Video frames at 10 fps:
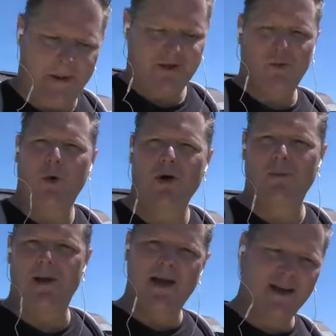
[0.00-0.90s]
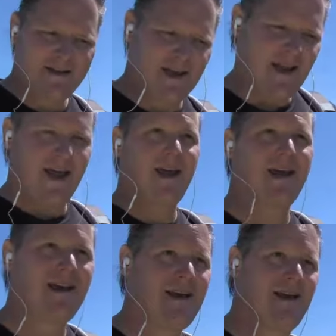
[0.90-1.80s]
It's warm today.
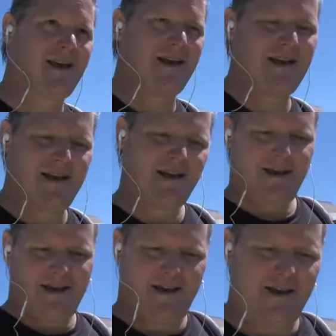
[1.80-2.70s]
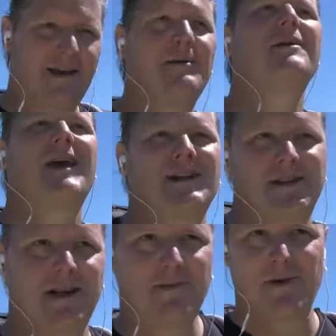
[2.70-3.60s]
And I'm
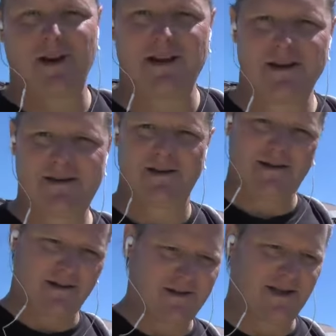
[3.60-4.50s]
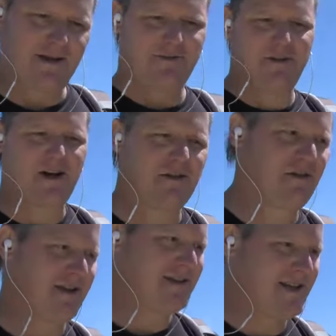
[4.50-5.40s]
catching up on it looks like a father
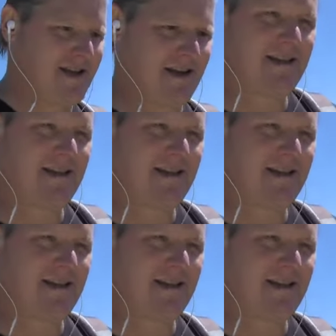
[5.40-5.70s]
and a son.